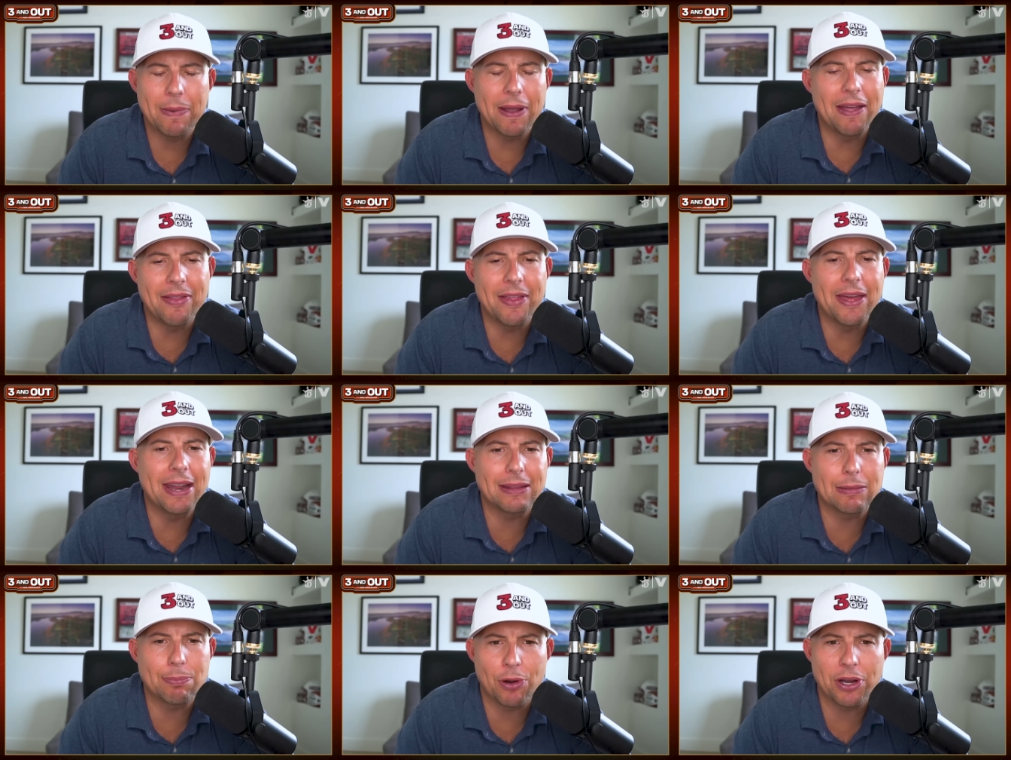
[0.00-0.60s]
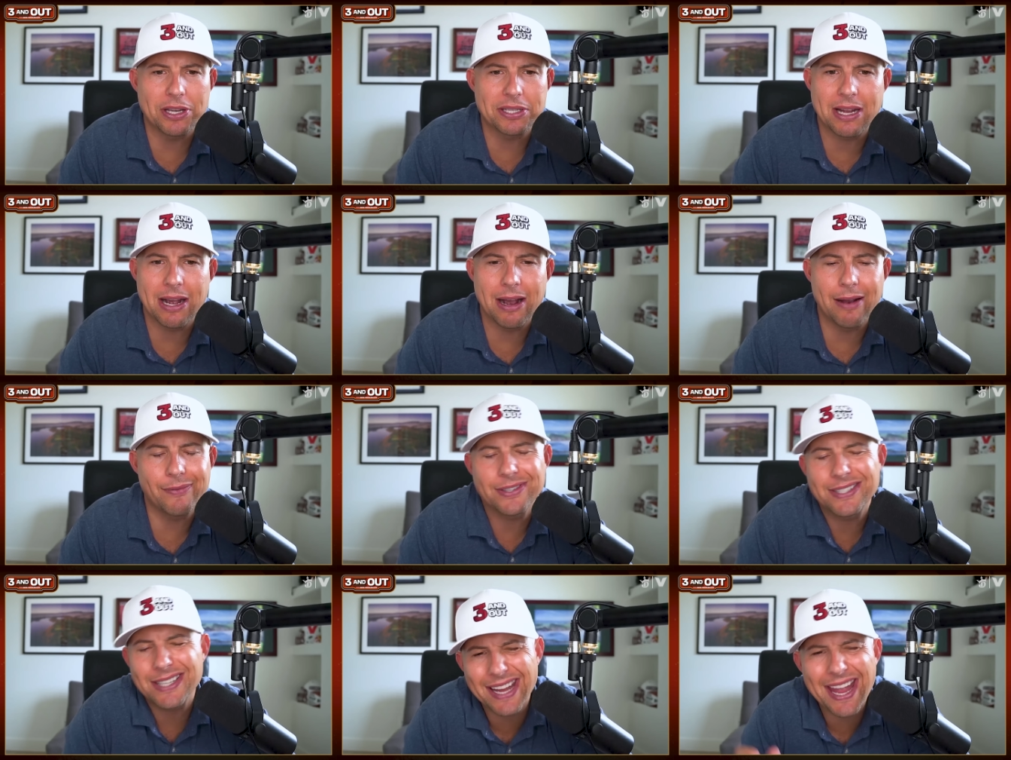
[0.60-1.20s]
and then at the press
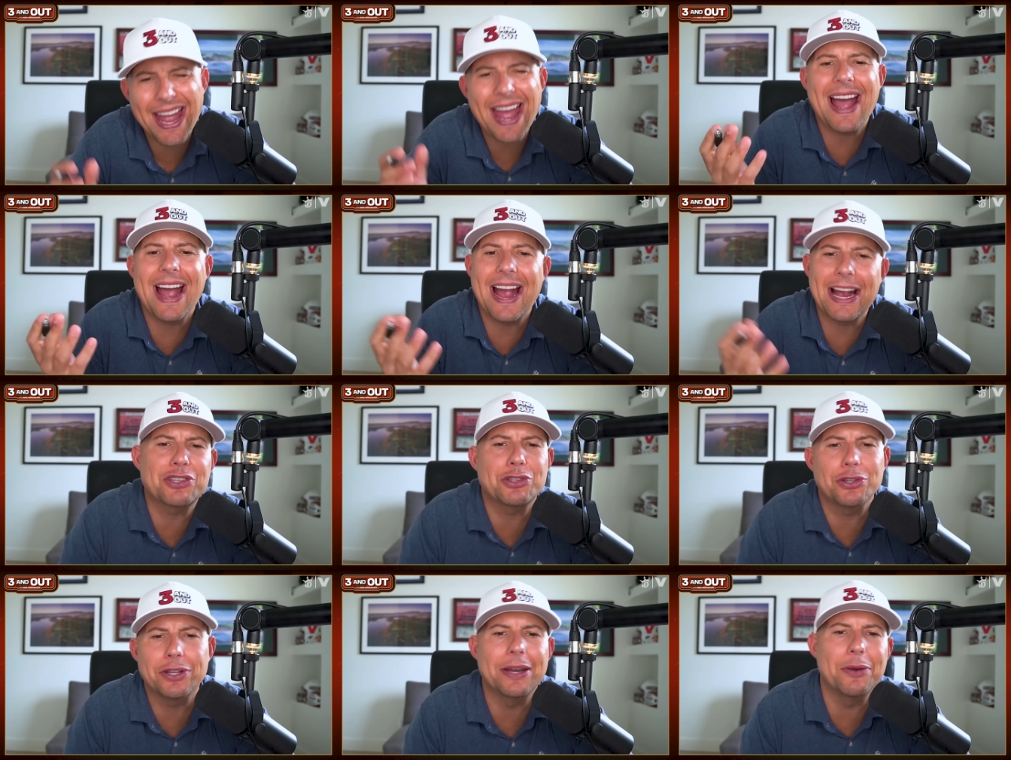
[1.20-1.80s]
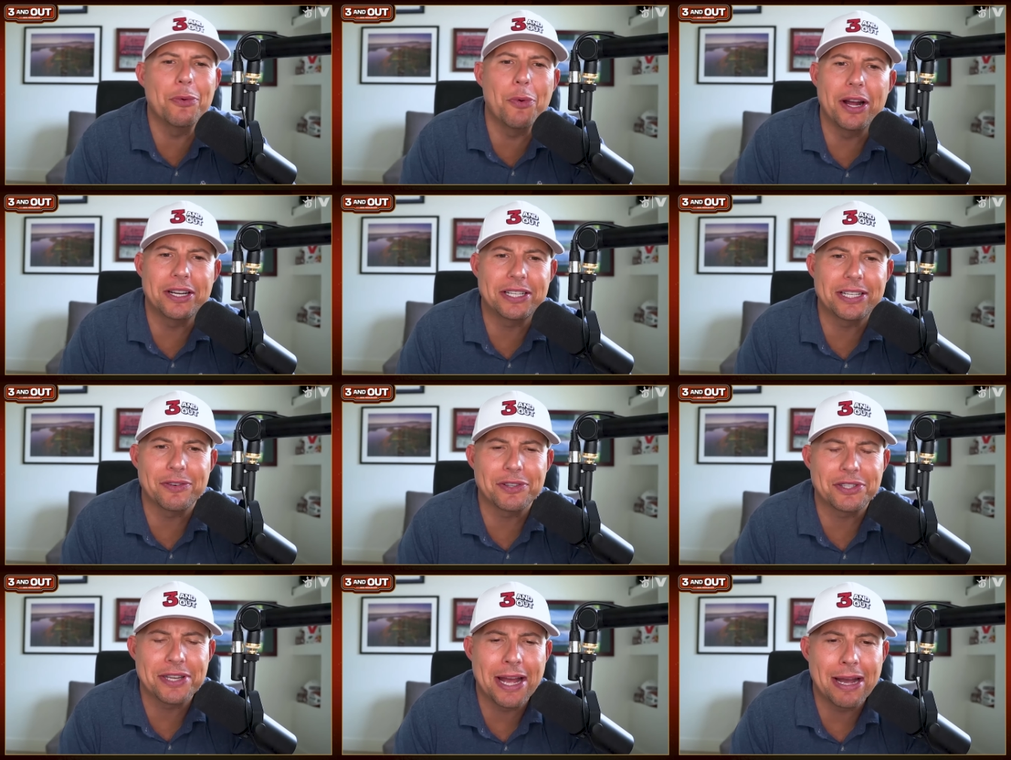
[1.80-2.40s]
conference, like, yeah, I actually didn't watch
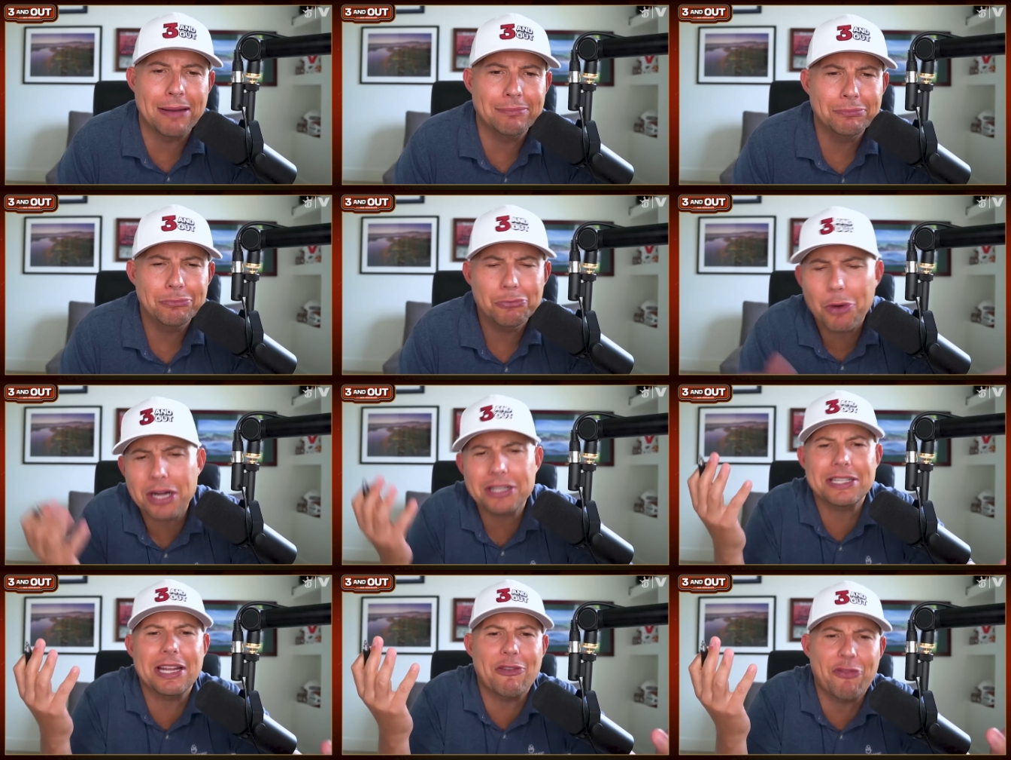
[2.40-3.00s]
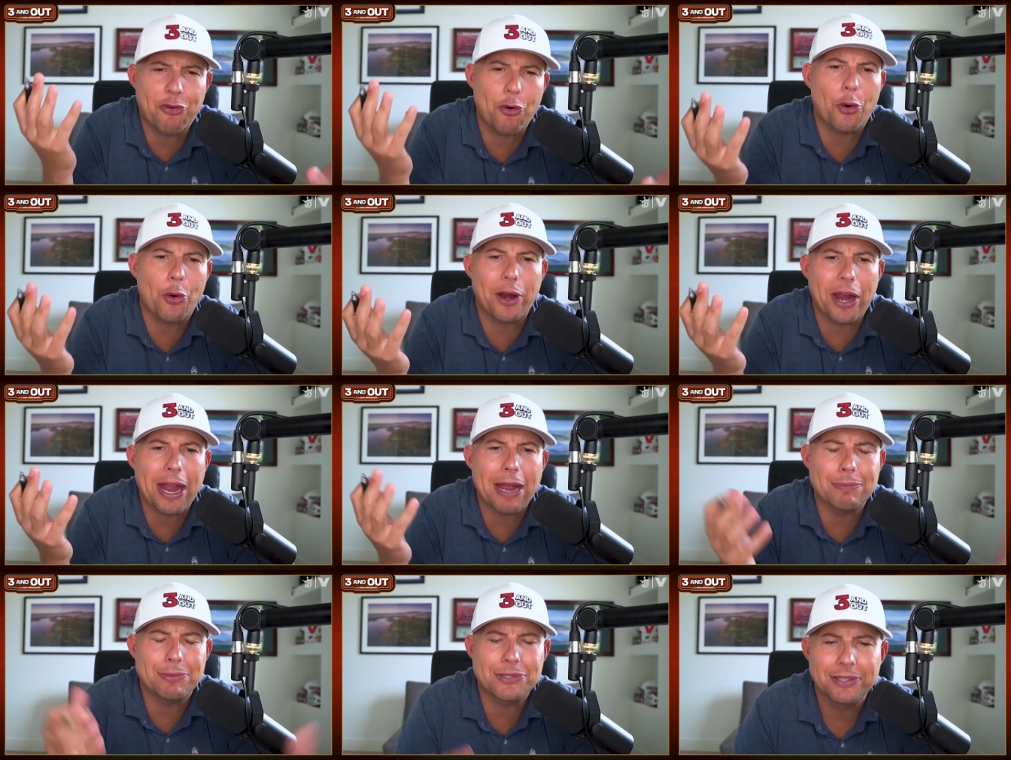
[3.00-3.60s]
every snap. It's like four
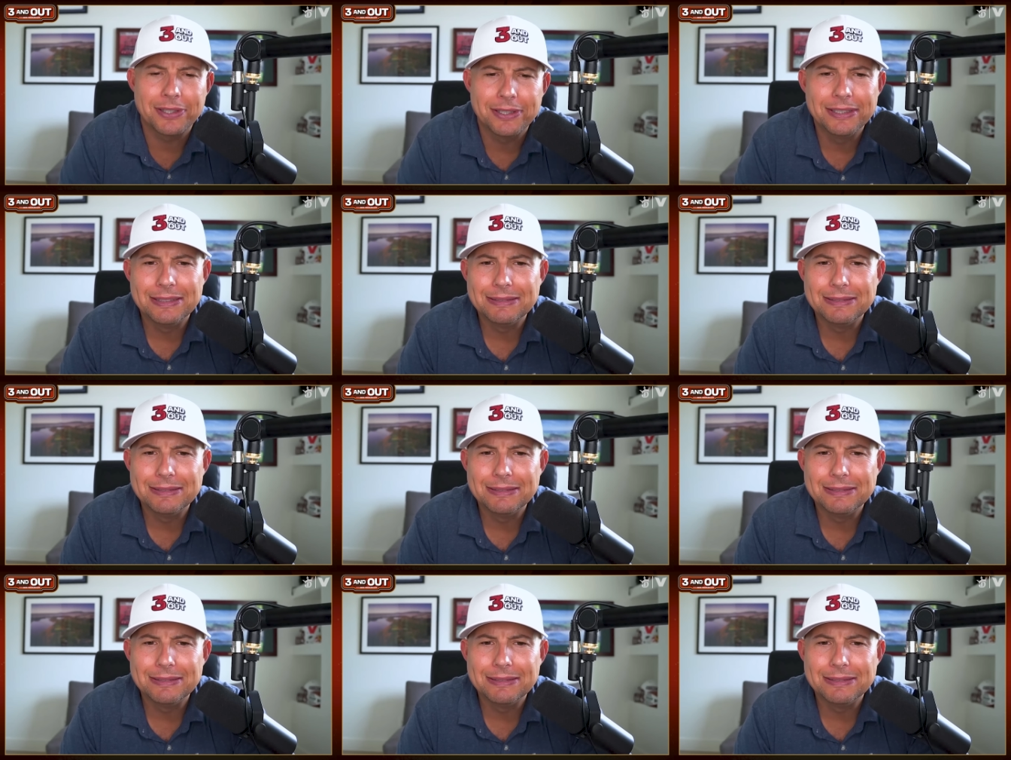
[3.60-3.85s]
games.